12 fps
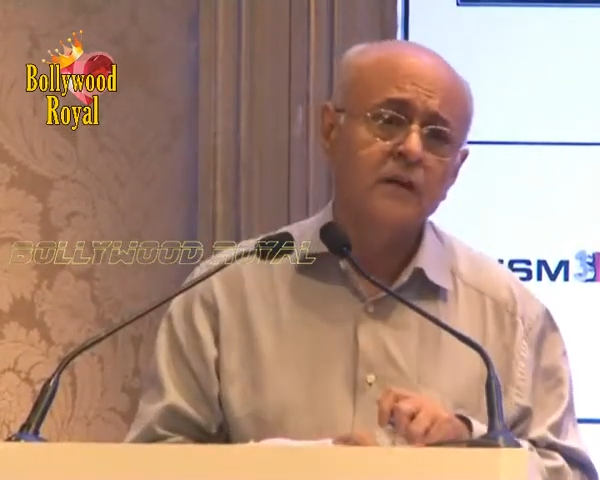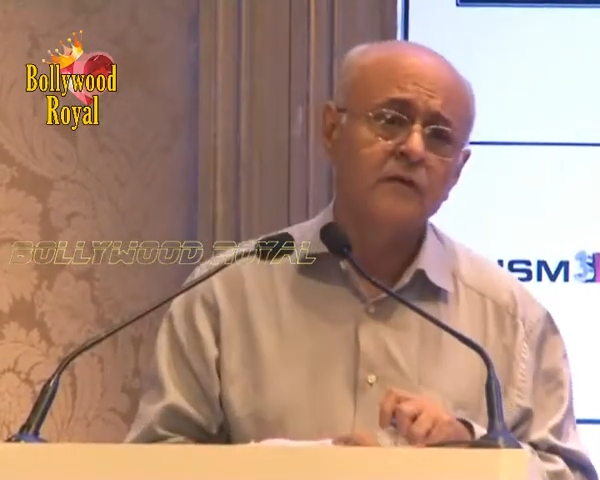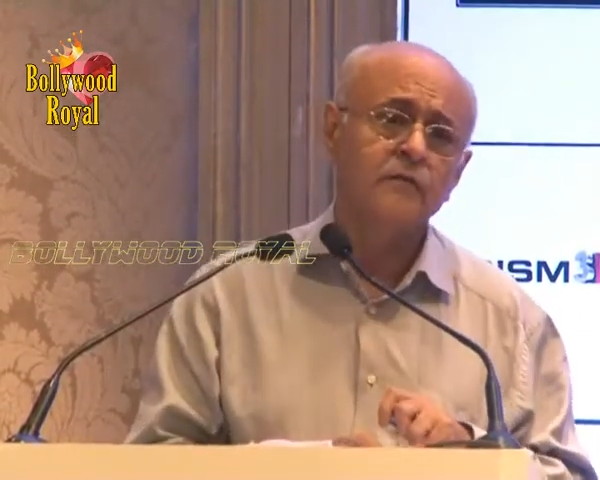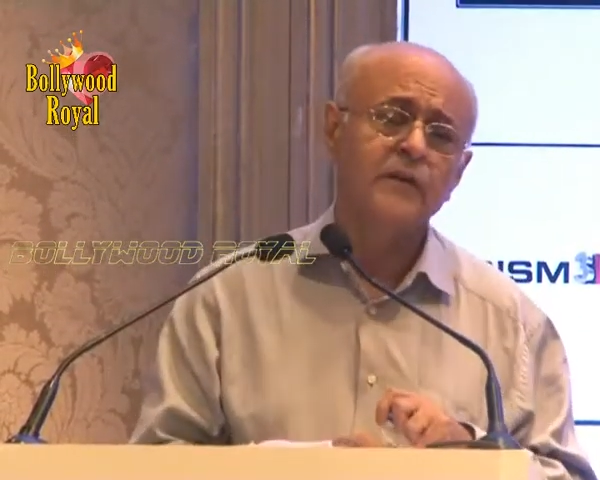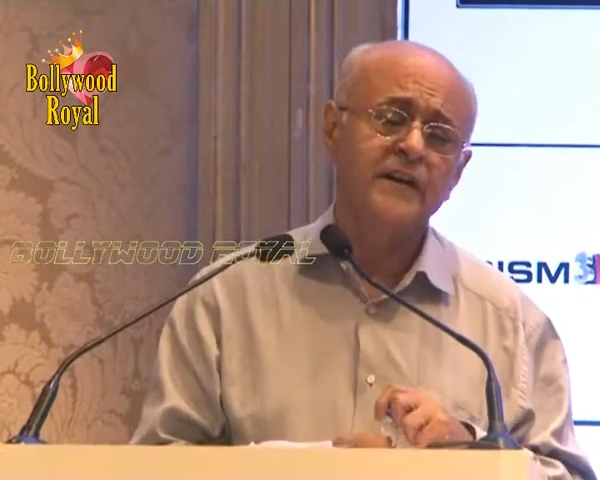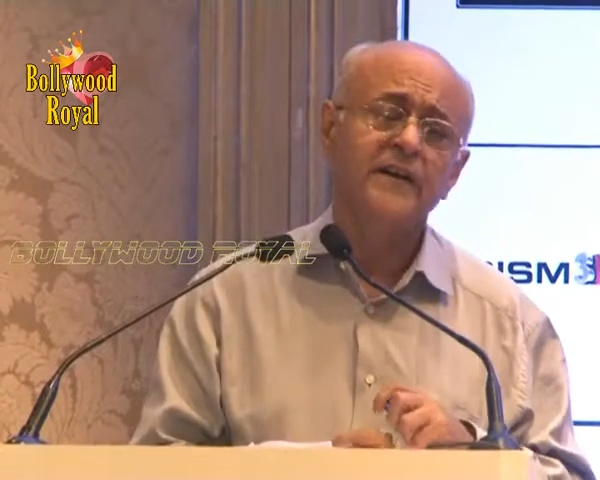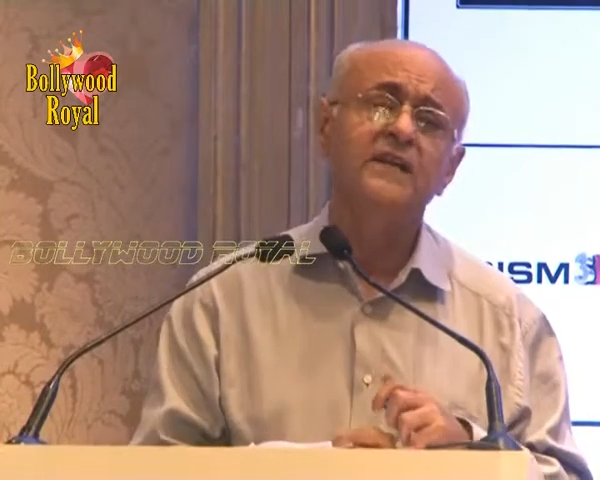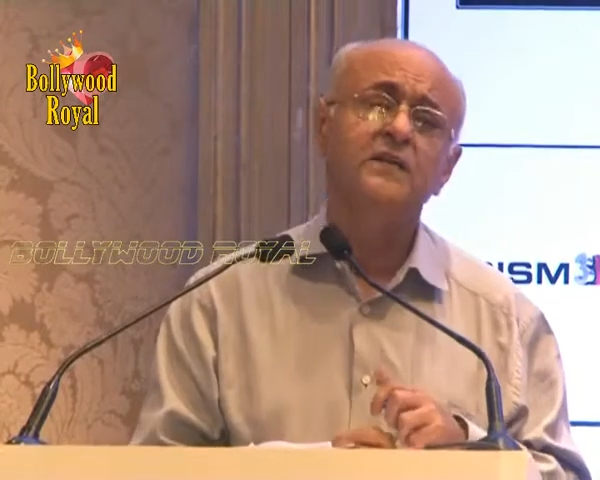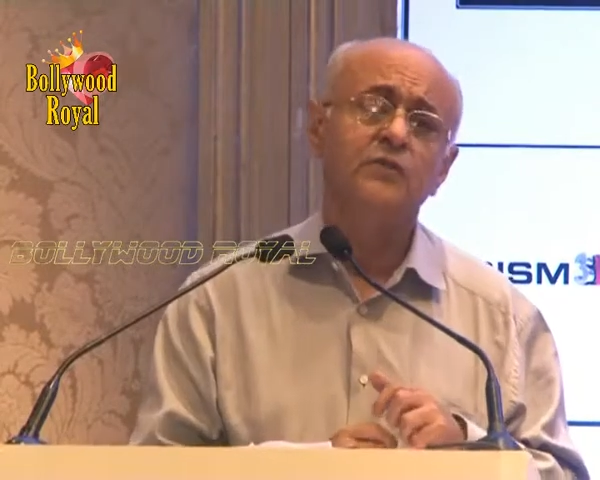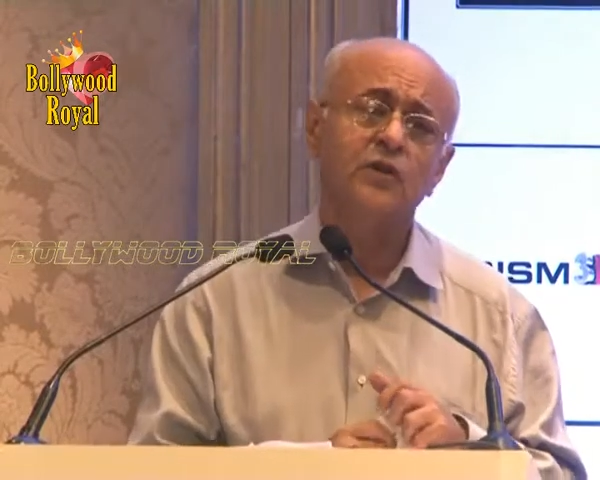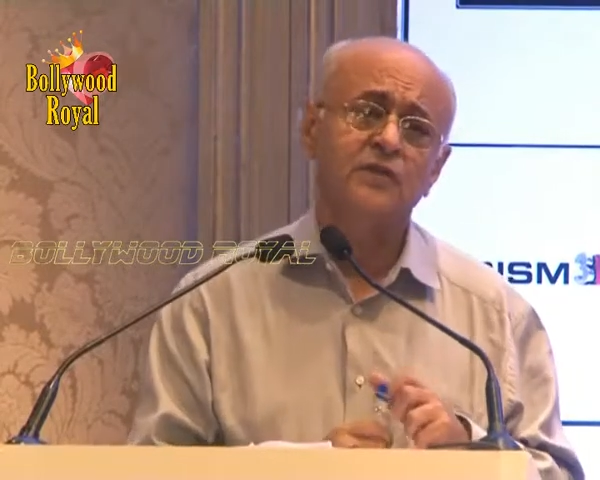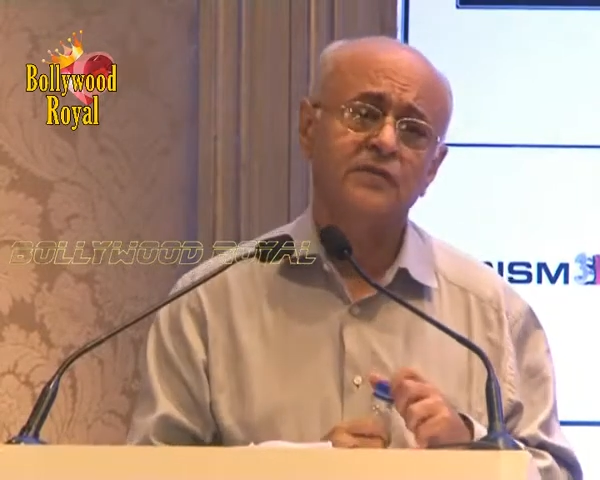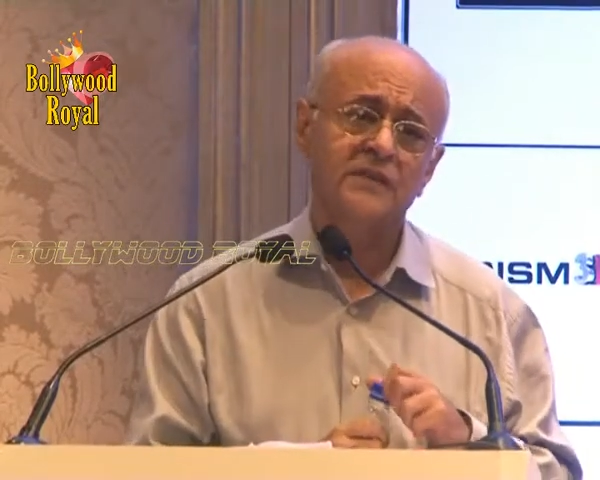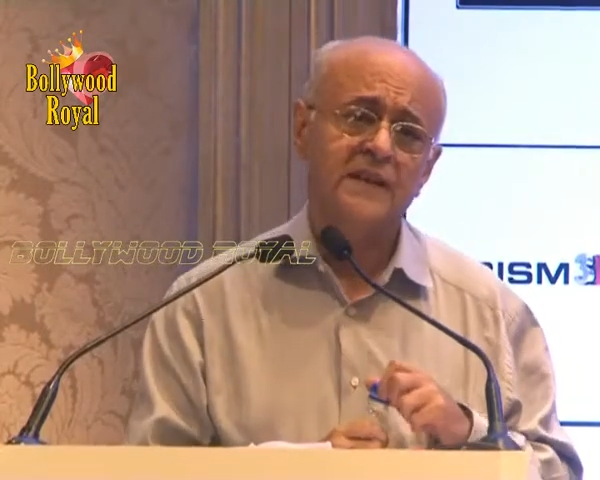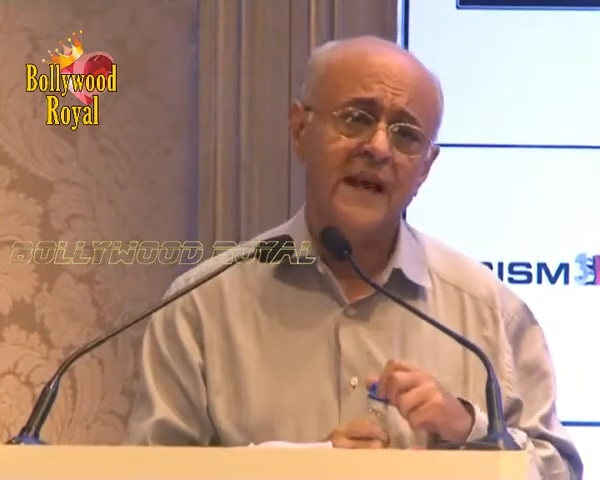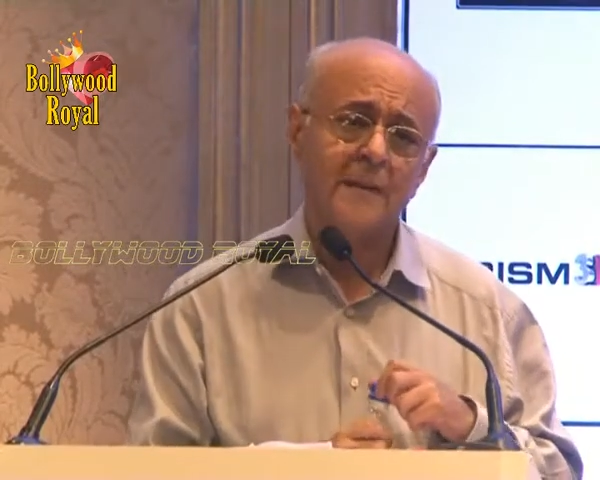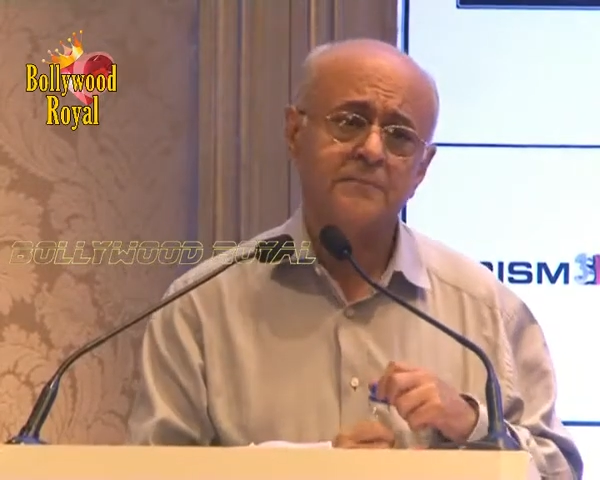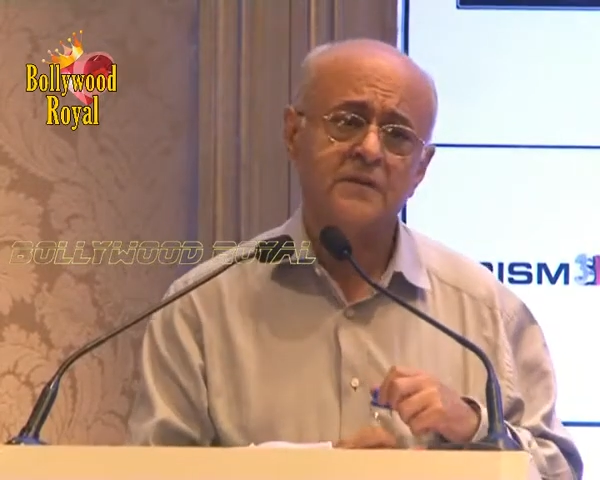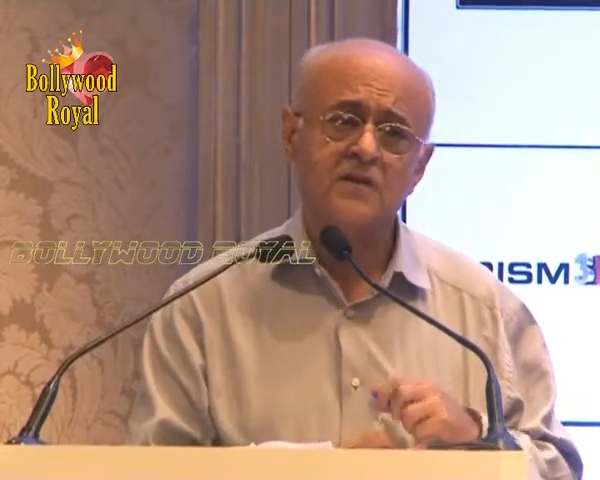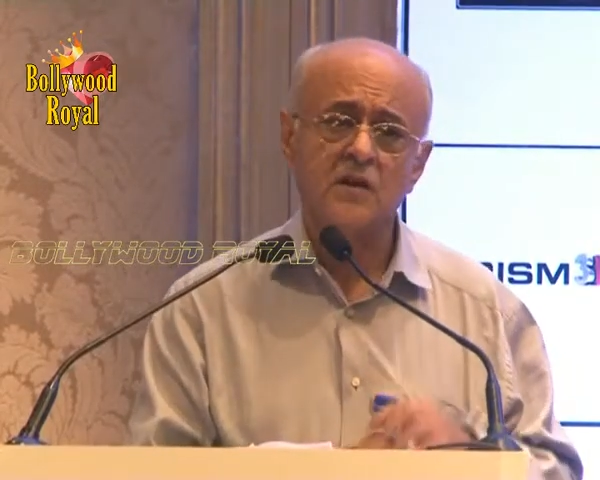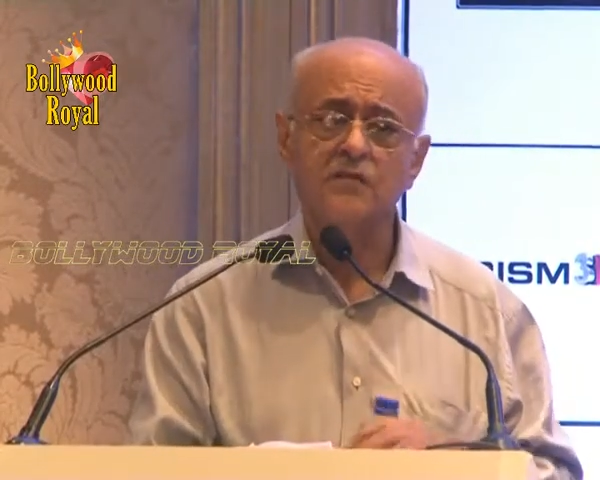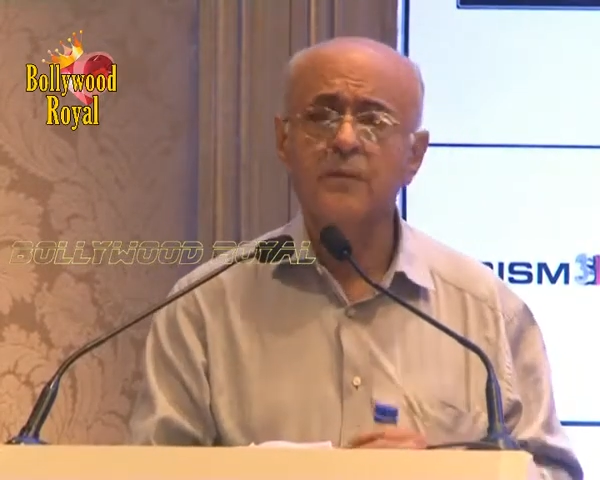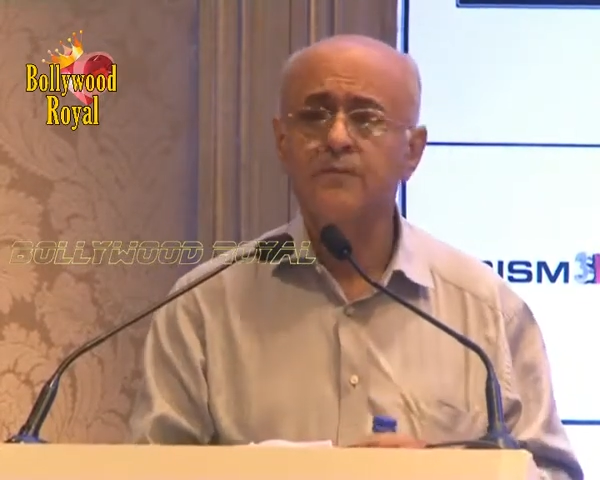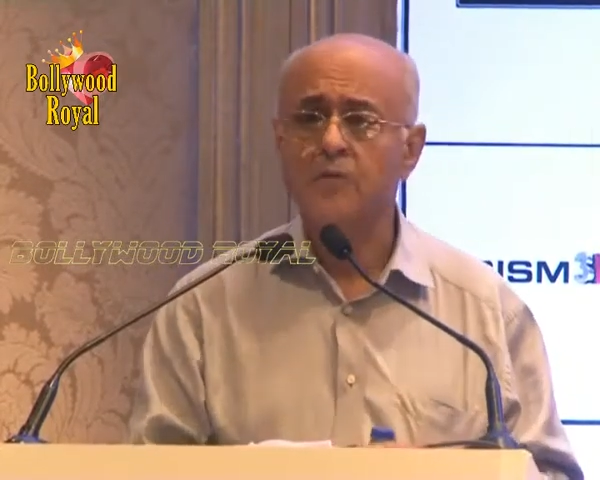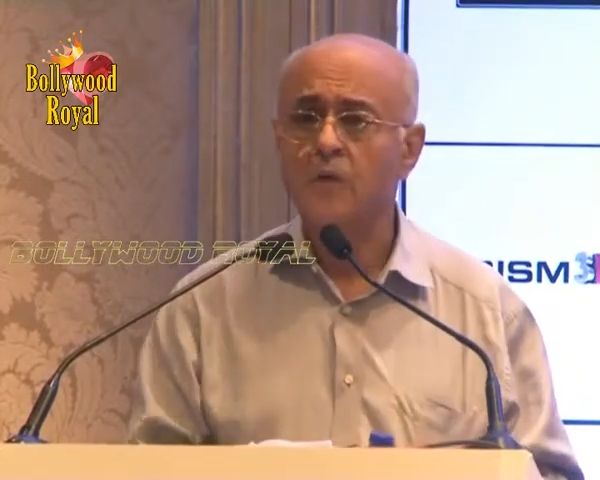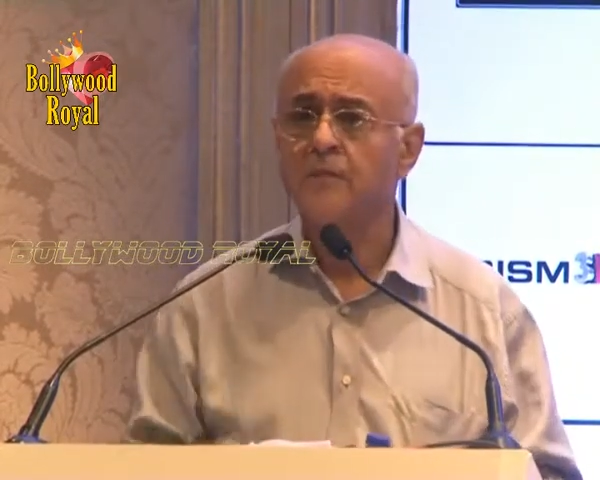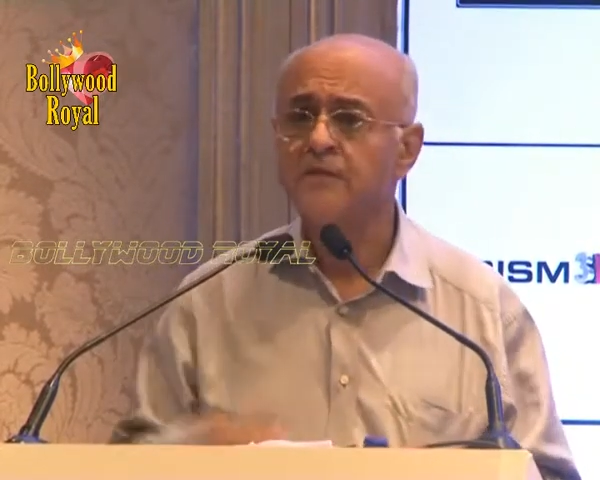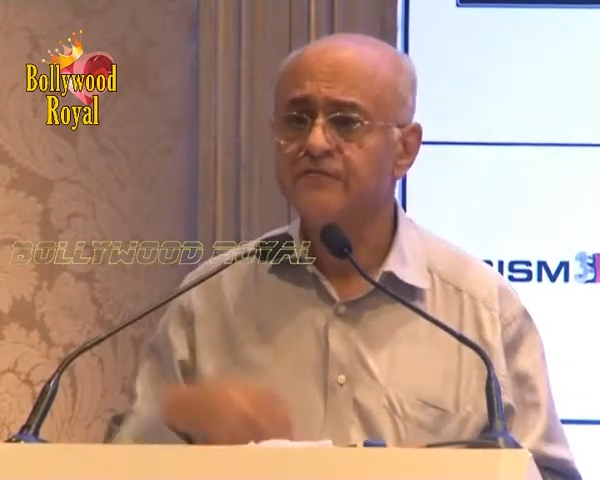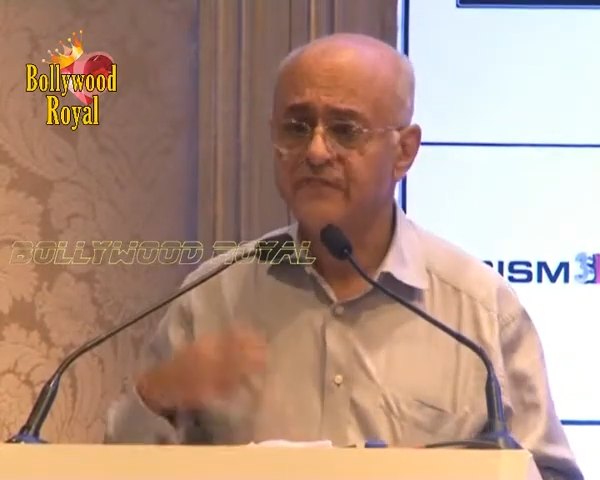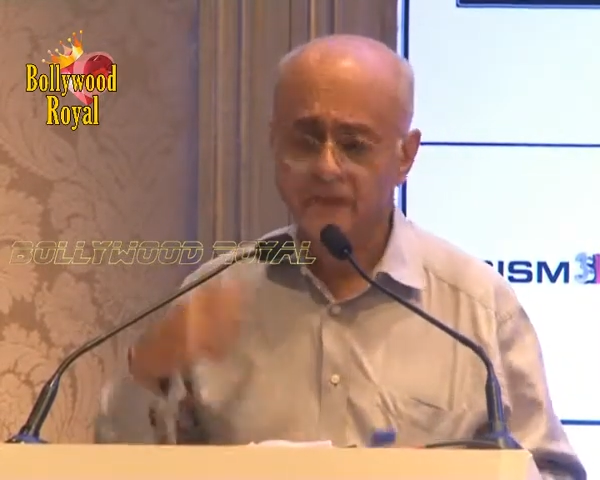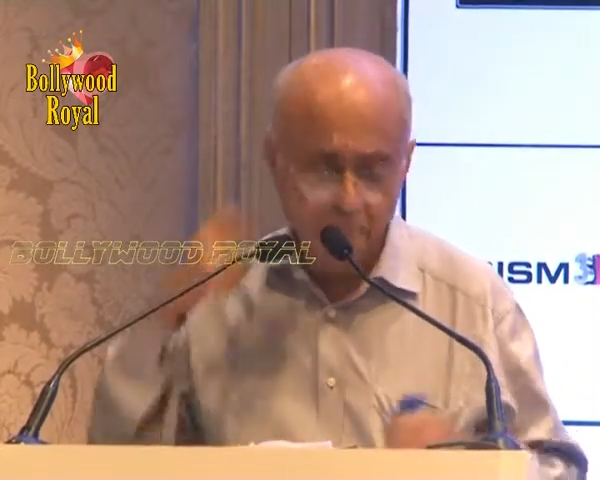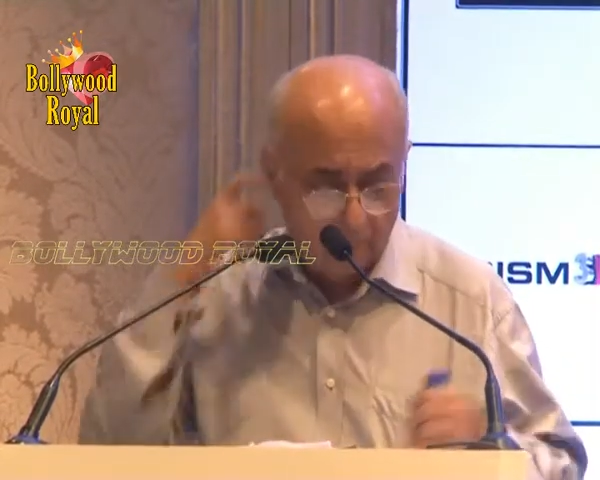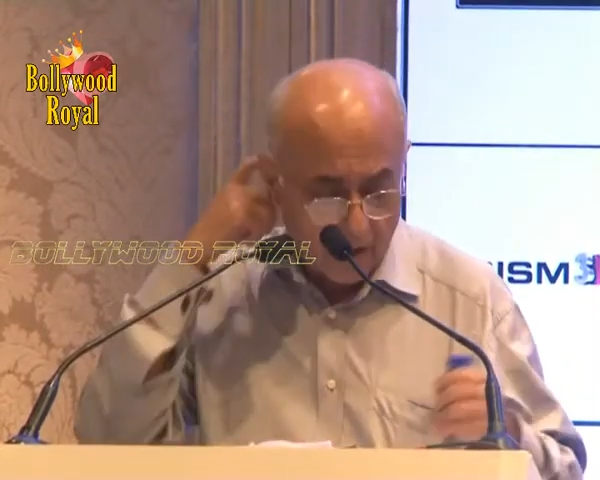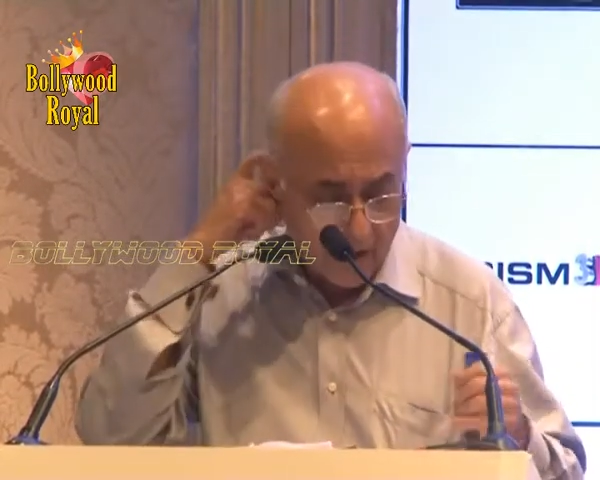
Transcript: for years was the absence of a proper film